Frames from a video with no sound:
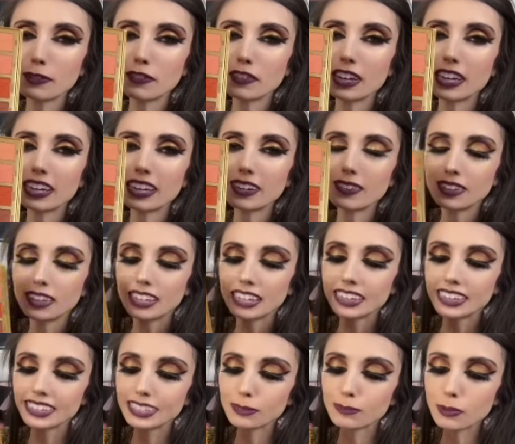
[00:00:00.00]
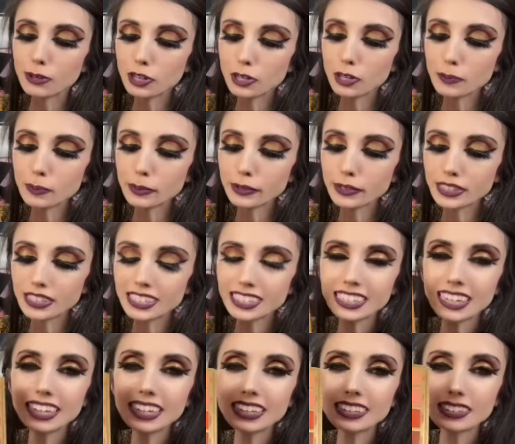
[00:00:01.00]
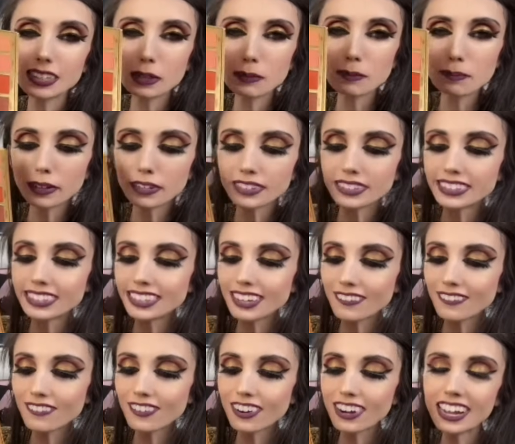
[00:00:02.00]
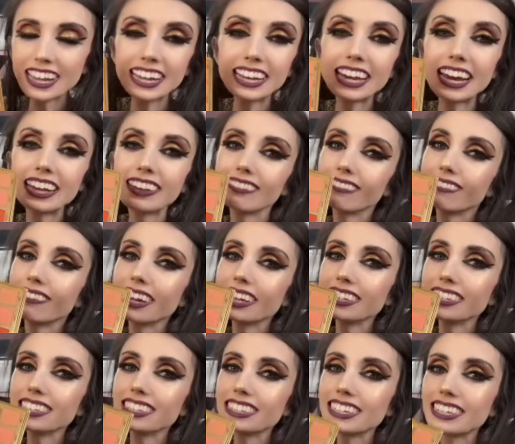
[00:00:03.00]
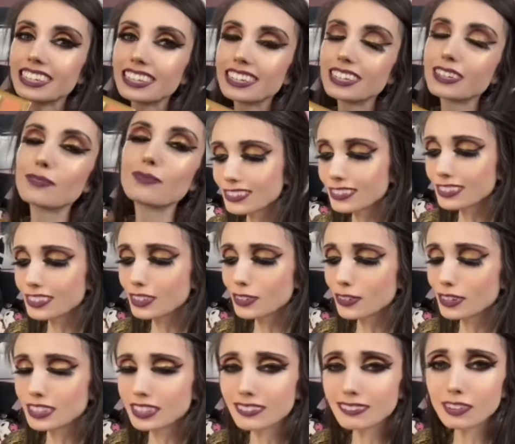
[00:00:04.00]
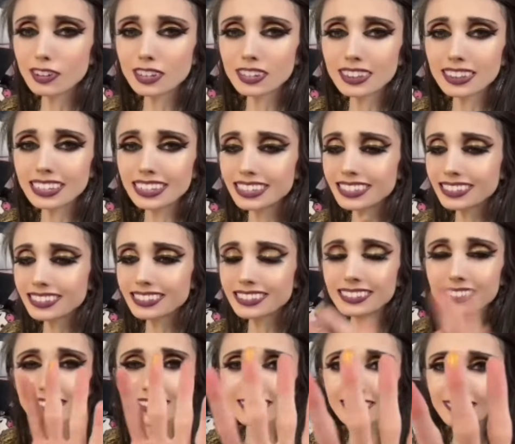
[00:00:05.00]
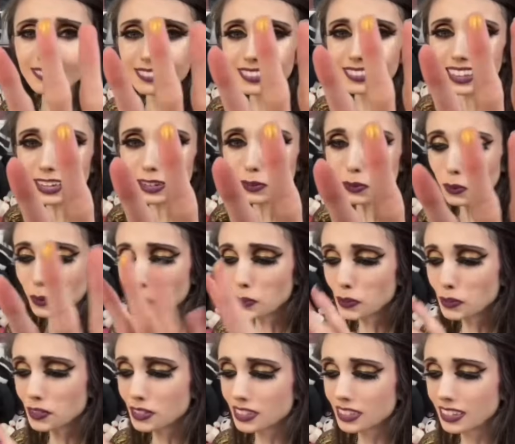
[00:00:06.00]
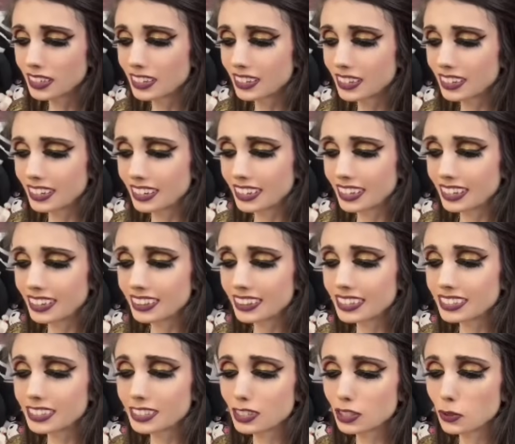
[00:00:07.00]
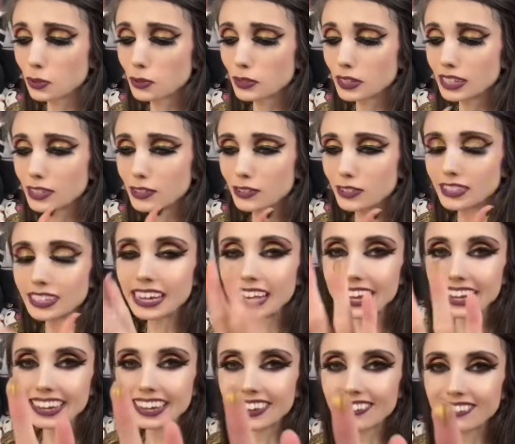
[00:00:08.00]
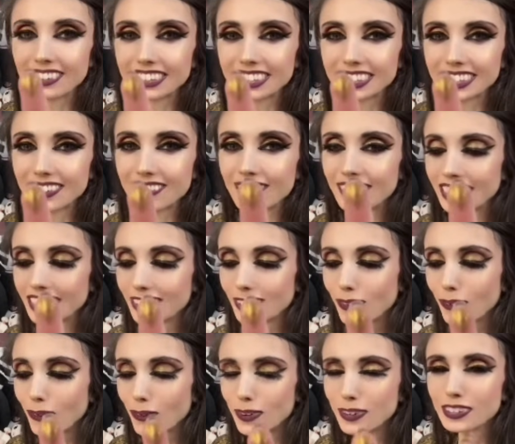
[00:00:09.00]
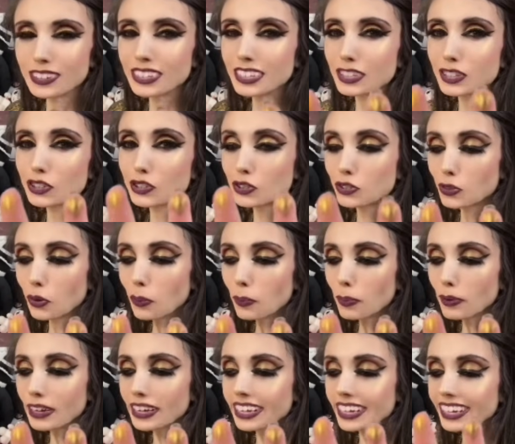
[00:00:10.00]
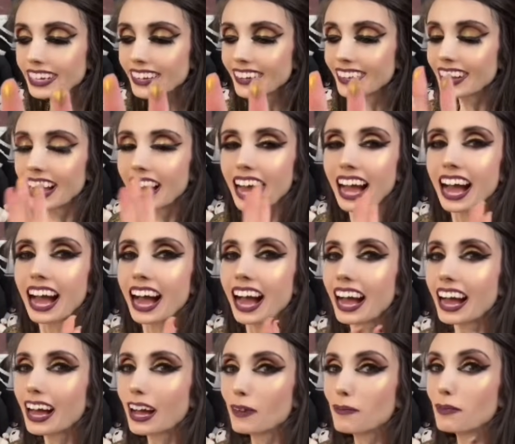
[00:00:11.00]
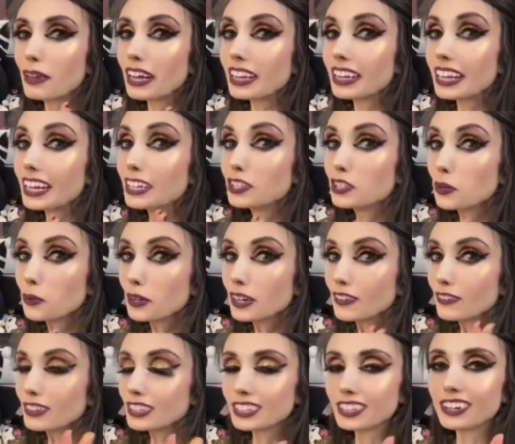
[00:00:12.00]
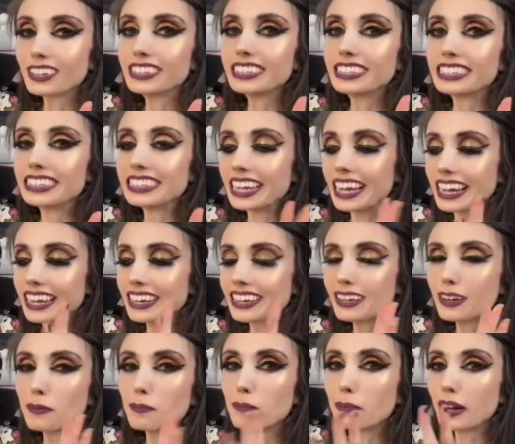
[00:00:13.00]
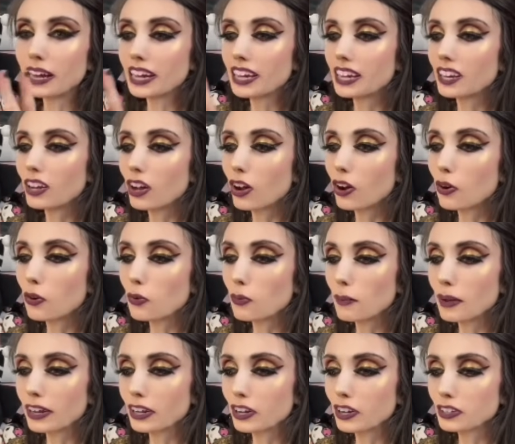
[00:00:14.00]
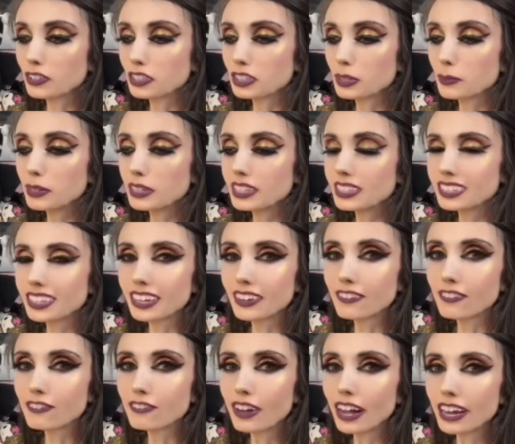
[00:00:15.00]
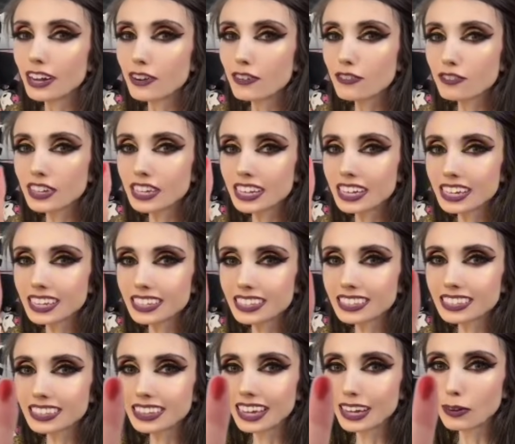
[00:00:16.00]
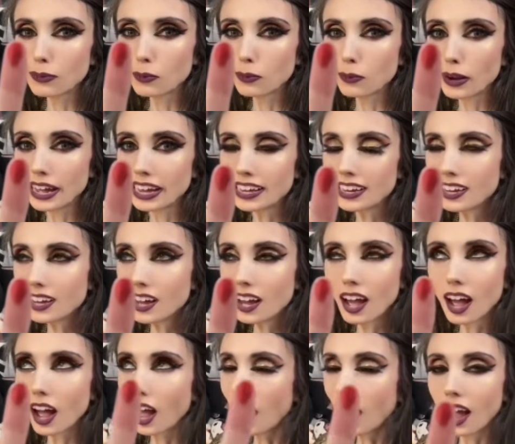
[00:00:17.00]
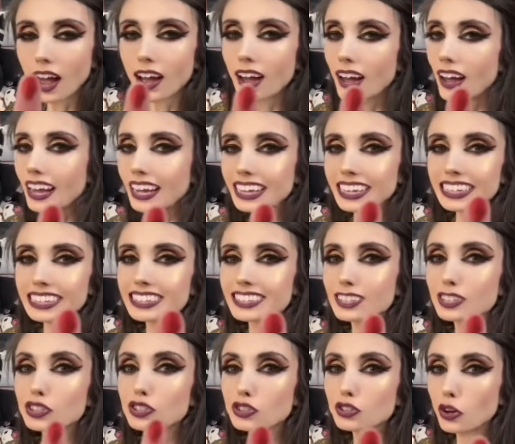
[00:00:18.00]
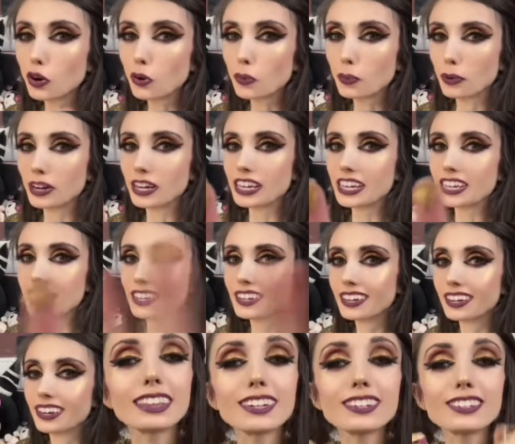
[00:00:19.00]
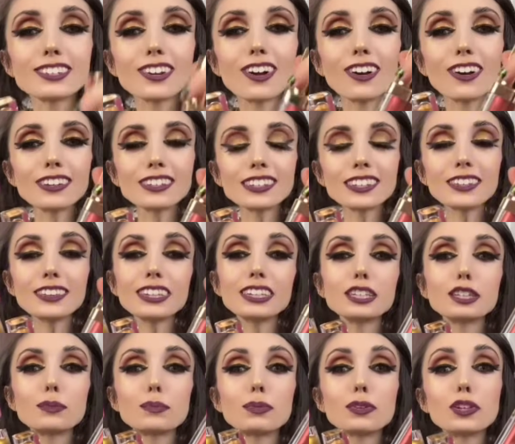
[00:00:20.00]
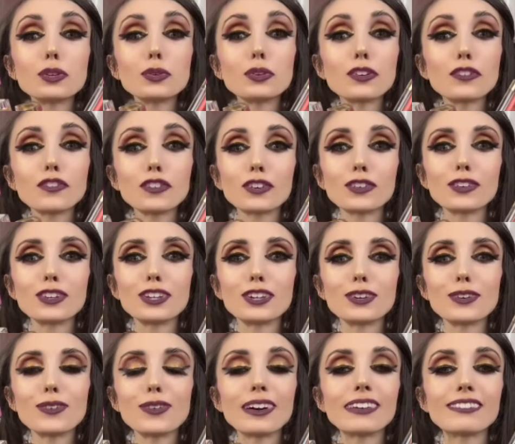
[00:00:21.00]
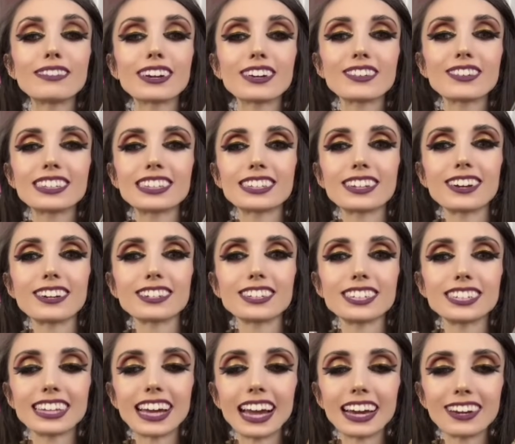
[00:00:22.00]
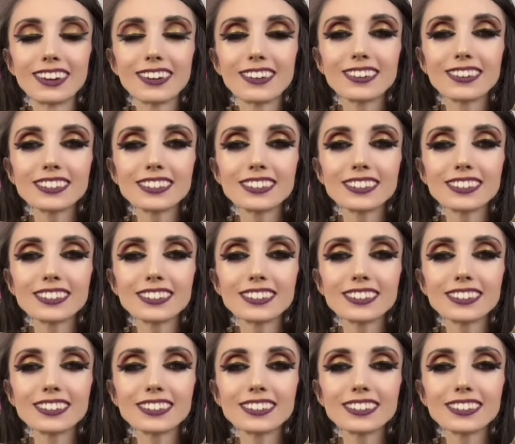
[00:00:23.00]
she's still doing shitty shit on live streams and on camera and acting like they just never happened. Same for Jeffree Star. He has done so much shitty stuff on camera, and it's been talked about, it's been reposted, and even his OG audience has seen him grow up and behave that way, yet they're still platformed, and when anybody calls out their shitty behavior,